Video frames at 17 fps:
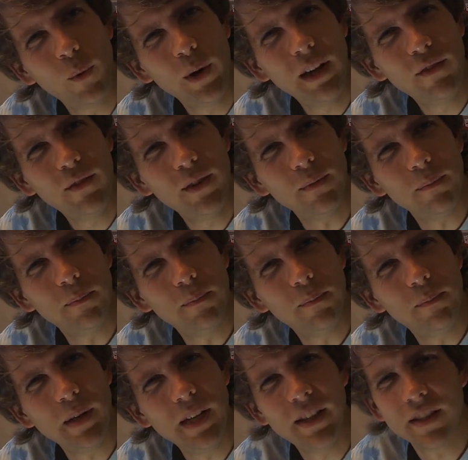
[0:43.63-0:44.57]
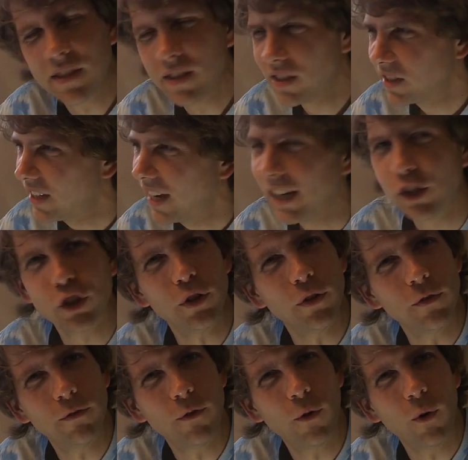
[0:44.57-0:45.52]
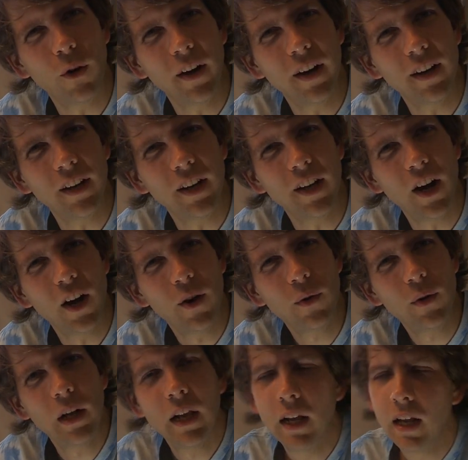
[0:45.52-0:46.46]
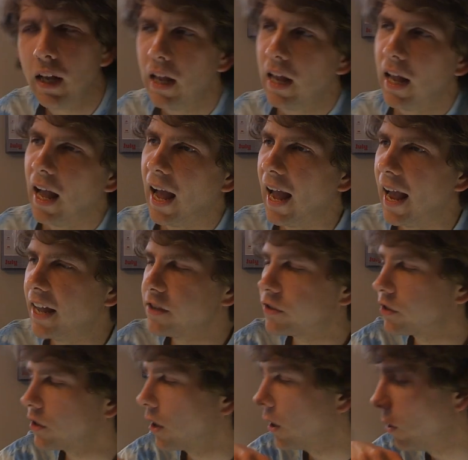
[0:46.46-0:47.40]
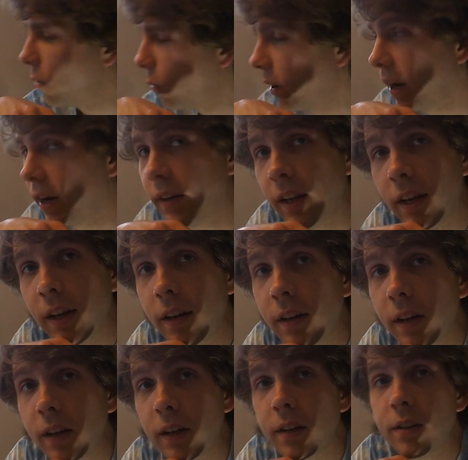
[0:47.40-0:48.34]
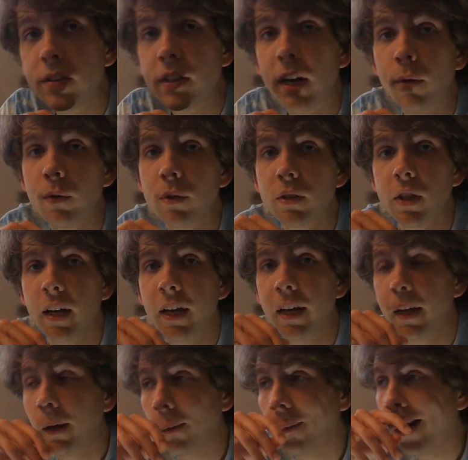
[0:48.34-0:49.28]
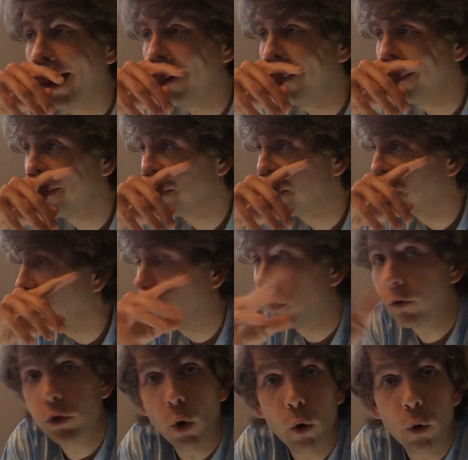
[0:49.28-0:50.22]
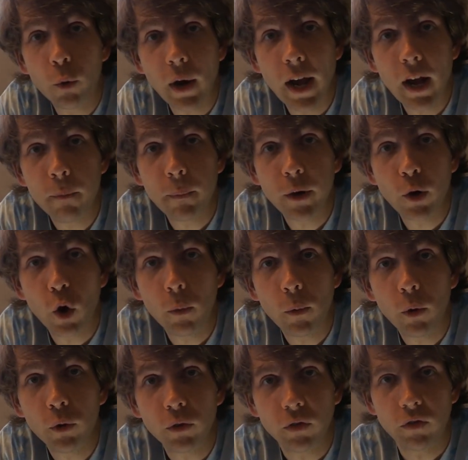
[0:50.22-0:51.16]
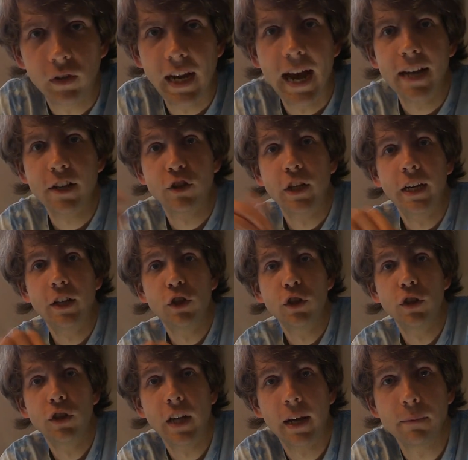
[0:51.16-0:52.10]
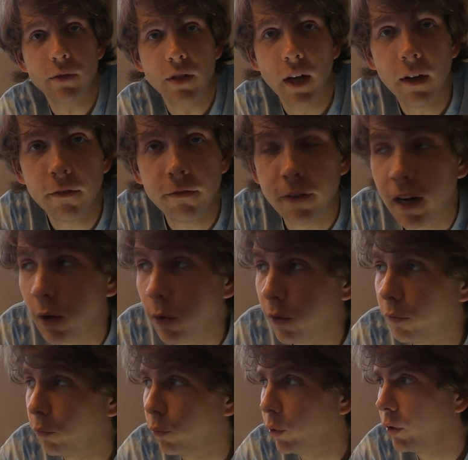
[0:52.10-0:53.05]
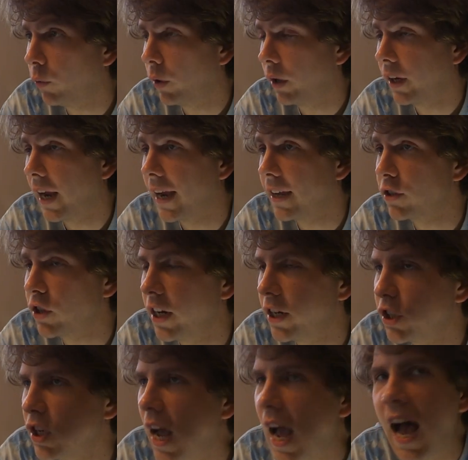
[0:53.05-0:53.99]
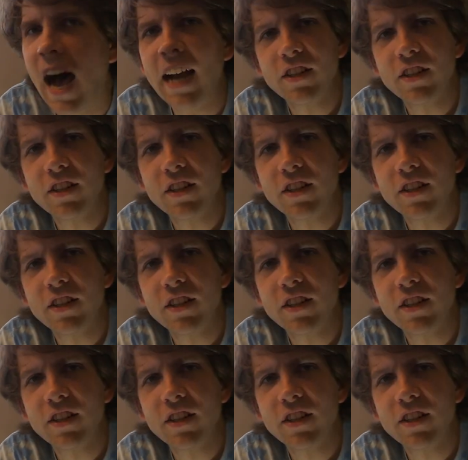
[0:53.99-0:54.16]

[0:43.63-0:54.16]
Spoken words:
What would even be the section for it, you know? And so what I did is I was like, well, I was going around my normal gas station type stuff, and I went to one gas station.